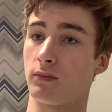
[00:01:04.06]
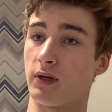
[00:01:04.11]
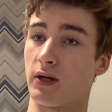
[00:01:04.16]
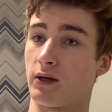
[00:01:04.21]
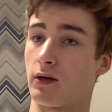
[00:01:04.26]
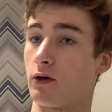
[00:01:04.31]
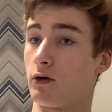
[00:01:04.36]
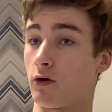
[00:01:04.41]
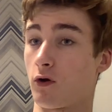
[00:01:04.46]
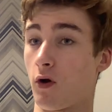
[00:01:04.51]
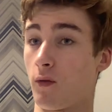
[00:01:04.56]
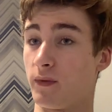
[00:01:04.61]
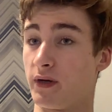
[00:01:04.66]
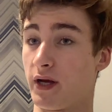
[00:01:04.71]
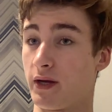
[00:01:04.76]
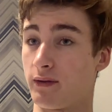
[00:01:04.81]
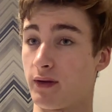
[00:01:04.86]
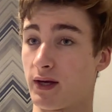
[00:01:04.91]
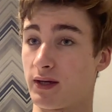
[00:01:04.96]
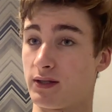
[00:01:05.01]
you can
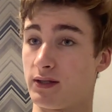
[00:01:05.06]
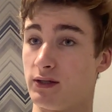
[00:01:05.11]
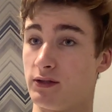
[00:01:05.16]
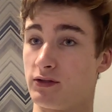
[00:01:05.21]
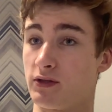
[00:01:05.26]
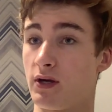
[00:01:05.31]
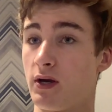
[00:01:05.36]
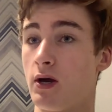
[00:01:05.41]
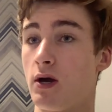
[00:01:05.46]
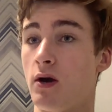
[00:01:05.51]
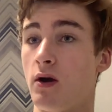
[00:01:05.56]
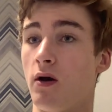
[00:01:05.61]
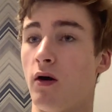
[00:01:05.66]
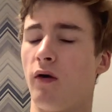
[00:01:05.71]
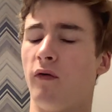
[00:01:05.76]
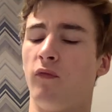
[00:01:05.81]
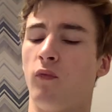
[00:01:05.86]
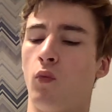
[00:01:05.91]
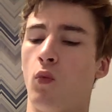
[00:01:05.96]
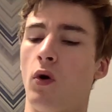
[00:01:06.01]
accommodate that is,
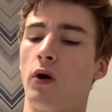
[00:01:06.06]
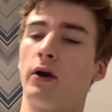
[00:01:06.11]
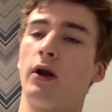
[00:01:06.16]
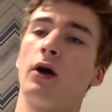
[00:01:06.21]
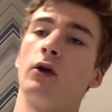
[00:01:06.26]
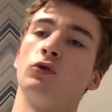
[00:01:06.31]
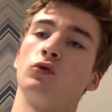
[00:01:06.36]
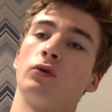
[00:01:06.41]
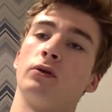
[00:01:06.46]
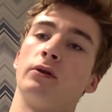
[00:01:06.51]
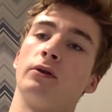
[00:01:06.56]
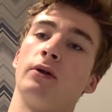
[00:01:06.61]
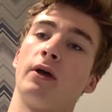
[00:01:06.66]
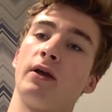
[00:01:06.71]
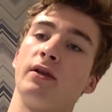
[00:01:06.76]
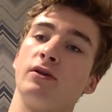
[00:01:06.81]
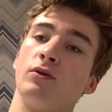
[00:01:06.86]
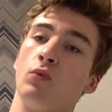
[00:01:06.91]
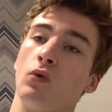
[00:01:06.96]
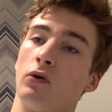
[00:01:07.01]
of
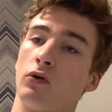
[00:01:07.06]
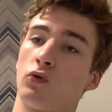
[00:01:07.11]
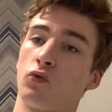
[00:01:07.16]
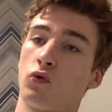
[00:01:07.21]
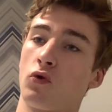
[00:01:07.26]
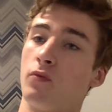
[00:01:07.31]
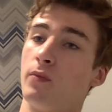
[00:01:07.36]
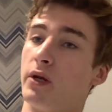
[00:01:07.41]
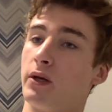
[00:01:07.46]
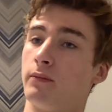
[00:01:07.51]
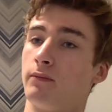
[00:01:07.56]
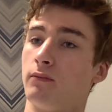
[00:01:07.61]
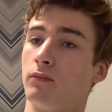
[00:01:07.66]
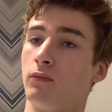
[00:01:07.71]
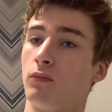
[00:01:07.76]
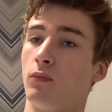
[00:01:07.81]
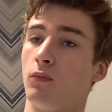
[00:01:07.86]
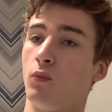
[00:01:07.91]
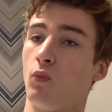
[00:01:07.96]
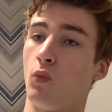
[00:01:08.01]
191 crewmen
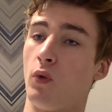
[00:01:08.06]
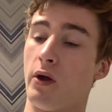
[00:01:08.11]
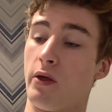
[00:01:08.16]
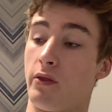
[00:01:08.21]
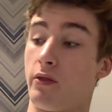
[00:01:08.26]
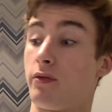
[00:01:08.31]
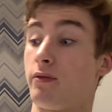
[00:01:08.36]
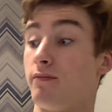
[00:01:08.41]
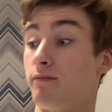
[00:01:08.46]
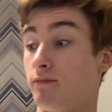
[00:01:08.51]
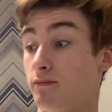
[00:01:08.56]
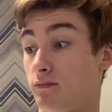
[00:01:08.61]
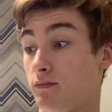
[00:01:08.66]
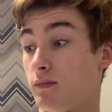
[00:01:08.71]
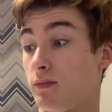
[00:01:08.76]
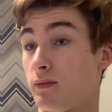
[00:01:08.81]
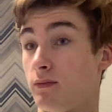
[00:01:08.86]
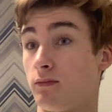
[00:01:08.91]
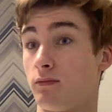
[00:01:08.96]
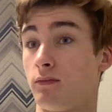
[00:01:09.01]
with
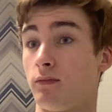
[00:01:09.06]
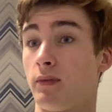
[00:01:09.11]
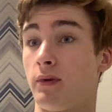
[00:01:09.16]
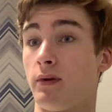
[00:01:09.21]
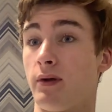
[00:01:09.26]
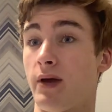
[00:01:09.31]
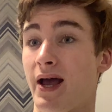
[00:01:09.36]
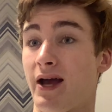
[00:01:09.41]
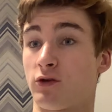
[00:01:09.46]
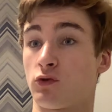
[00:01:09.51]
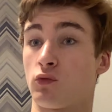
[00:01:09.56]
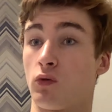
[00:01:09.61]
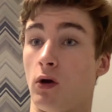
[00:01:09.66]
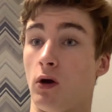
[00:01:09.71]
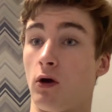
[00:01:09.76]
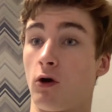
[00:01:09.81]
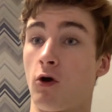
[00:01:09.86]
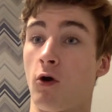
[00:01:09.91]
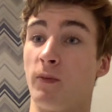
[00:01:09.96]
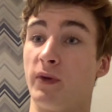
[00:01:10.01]
extra
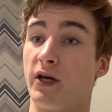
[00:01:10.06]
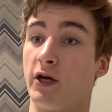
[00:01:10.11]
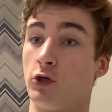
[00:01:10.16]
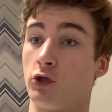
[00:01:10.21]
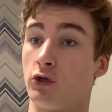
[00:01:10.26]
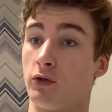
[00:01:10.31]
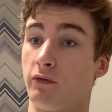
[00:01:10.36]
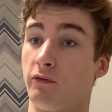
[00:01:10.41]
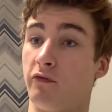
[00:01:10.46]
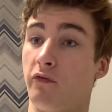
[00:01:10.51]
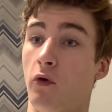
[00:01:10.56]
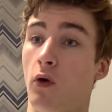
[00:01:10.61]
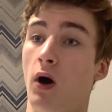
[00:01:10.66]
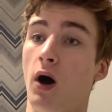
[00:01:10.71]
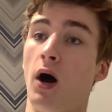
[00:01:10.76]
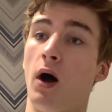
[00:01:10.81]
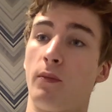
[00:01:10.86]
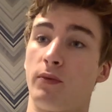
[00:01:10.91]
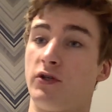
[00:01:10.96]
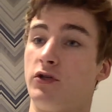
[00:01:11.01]
accommodation for
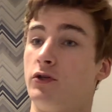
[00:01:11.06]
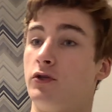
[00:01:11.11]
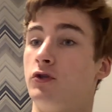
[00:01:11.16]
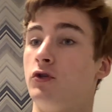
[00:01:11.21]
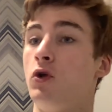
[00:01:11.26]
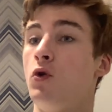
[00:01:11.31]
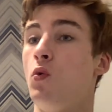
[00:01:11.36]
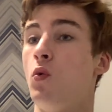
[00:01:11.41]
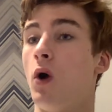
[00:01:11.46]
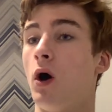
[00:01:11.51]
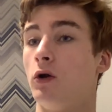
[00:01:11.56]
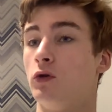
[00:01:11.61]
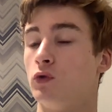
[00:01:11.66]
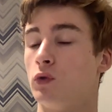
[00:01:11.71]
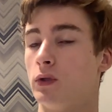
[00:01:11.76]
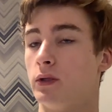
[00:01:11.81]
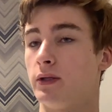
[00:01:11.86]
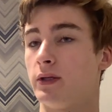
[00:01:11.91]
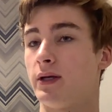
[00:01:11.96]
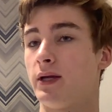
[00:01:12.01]
up to
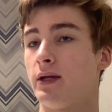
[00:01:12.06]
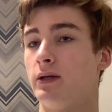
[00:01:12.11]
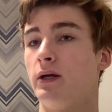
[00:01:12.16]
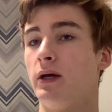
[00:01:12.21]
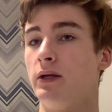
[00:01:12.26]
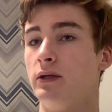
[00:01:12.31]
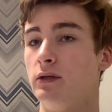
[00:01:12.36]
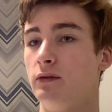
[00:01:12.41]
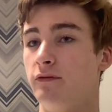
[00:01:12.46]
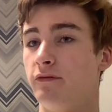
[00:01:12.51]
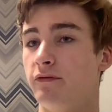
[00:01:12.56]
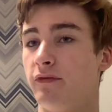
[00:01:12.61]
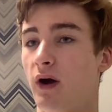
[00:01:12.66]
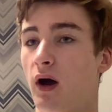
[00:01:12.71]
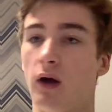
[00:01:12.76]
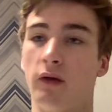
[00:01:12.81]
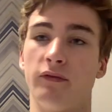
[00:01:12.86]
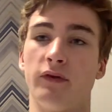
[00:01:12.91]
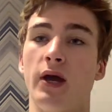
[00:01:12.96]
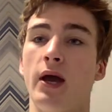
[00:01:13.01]

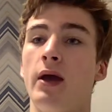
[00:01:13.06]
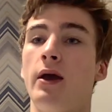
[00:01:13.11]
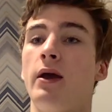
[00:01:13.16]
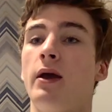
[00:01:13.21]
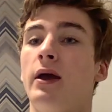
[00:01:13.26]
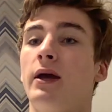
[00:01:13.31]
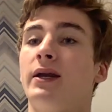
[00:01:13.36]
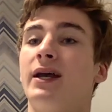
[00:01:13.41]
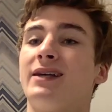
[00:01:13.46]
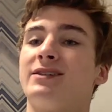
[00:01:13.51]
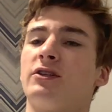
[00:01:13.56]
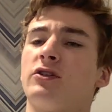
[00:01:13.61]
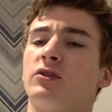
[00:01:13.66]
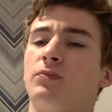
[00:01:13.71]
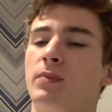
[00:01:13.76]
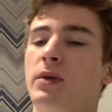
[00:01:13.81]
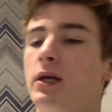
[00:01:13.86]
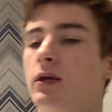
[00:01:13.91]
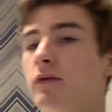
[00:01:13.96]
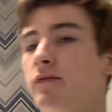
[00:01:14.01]
285. It has a
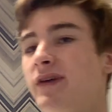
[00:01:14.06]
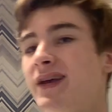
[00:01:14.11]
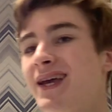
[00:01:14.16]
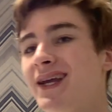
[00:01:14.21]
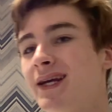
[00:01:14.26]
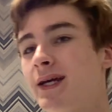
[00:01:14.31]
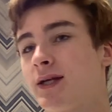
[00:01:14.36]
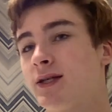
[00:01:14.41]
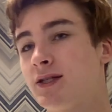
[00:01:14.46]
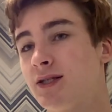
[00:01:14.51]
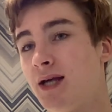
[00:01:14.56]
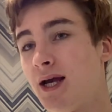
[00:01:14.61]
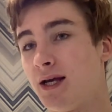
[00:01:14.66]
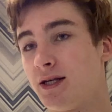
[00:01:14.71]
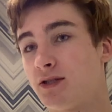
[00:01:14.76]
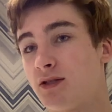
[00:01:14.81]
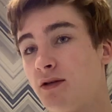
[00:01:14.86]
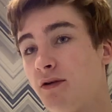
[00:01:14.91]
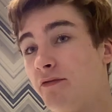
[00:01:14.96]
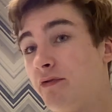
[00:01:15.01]
speed of in
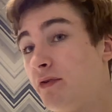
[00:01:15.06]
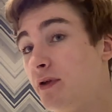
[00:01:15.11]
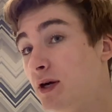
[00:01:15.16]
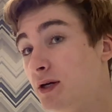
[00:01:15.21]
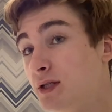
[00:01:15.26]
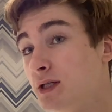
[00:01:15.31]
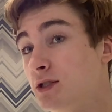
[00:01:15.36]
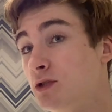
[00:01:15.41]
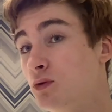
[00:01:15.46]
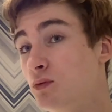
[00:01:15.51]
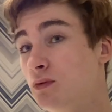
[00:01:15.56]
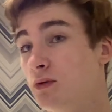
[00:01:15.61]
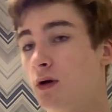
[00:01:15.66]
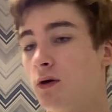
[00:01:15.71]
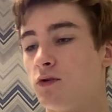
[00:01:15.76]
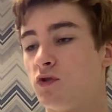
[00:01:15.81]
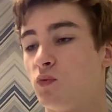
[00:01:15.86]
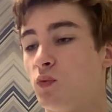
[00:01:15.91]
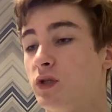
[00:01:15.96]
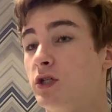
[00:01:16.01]
excess of 32
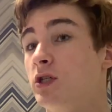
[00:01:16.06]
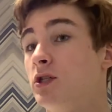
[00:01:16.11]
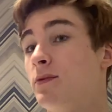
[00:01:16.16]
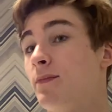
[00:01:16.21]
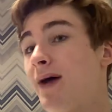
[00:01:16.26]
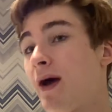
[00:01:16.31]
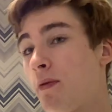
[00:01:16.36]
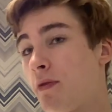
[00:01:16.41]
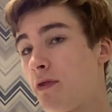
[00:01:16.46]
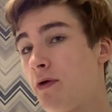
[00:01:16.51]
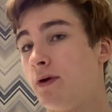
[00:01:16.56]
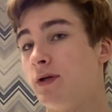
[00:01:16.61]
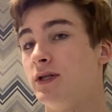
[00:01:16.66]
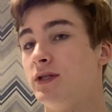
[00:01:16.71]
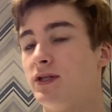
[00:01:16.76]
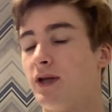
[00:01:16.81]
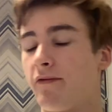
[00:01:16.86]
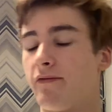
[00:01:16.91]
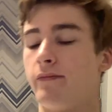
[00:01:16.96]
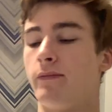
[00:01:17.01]
knots, which is about
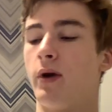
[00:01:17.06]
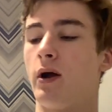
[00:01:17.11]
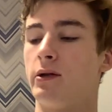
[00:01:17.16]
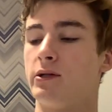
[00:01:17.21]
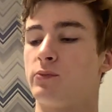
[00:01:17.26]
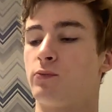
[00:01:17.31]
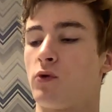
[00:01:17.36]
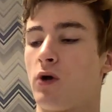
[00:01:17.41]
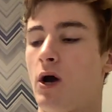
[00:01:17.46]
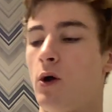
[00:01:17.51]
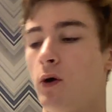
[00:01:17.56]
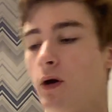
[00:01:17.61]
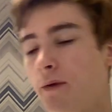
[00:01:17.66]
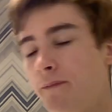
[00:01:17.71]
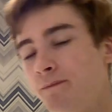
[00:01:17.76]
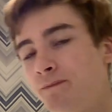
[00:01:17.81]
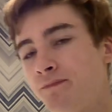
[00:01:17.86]
37 miles per hour.